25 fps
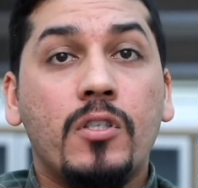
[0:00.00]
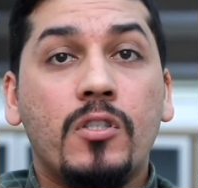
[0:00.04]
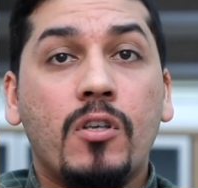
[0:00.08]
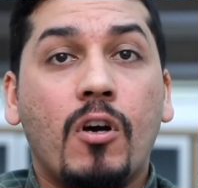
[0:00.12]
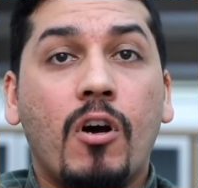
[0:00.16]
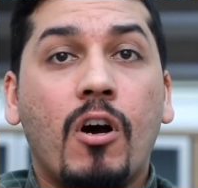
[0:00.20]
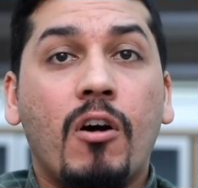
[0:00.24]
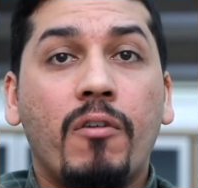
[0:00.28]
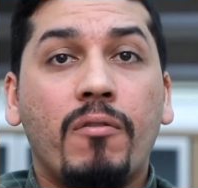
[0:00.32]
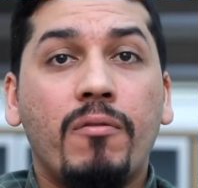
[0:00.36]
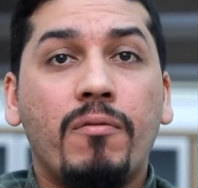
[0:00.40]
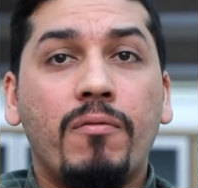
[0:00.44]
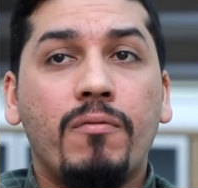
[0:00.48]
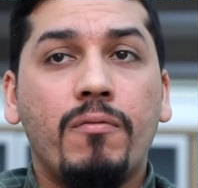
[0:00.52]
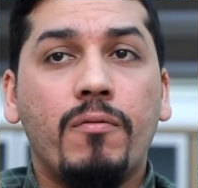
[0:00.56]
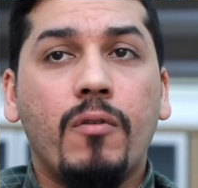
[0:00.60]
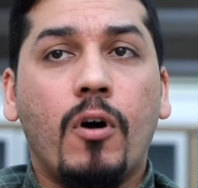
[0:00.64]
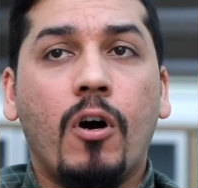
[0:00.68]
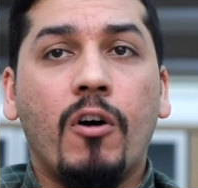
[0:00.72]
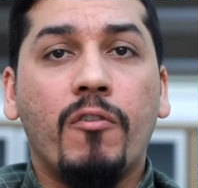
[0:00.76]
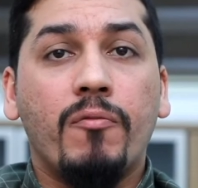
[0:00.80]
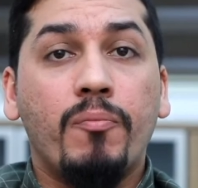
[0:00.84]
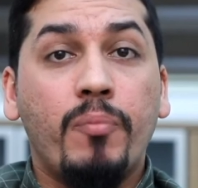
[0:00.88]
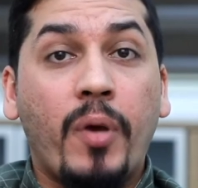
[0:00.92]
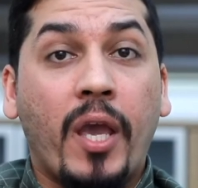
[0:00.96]

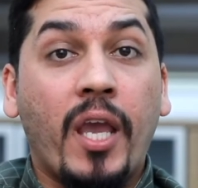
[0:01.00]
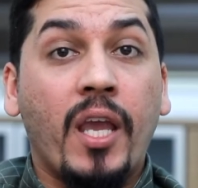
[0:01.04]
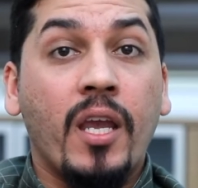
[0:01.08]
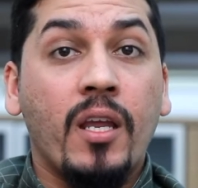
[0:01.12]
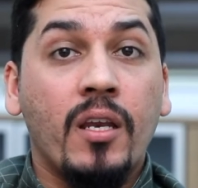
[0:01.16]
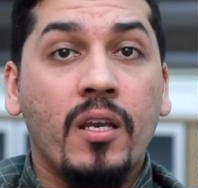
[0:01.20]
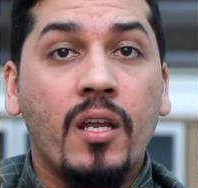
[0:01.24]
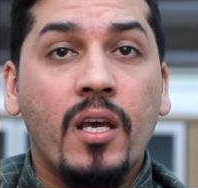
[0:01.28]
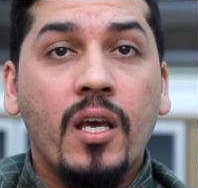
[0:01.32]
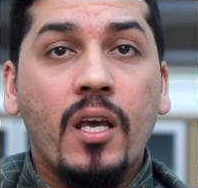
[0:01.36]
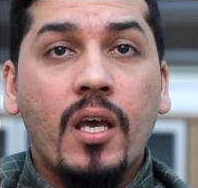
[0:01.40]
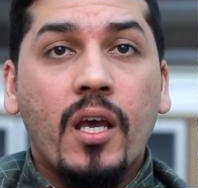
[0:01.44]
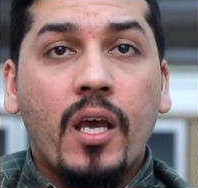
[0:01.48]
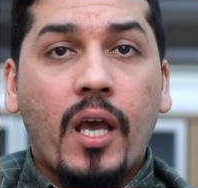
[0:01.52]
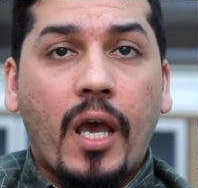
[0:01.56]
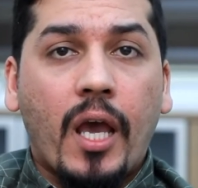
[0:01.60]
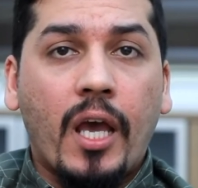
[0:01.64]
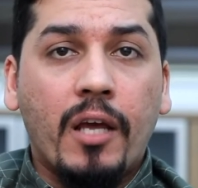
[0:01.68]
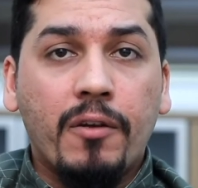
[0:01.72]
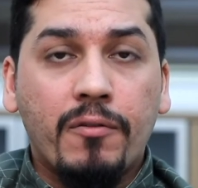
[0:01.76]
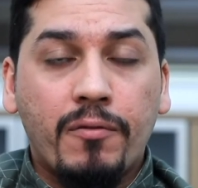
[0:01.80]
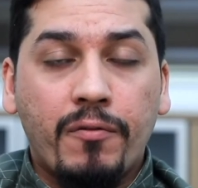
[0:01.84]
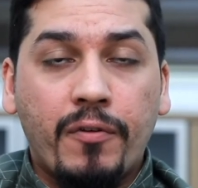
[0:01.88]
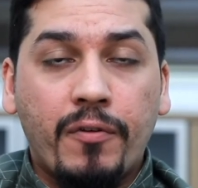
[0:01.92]
of pain and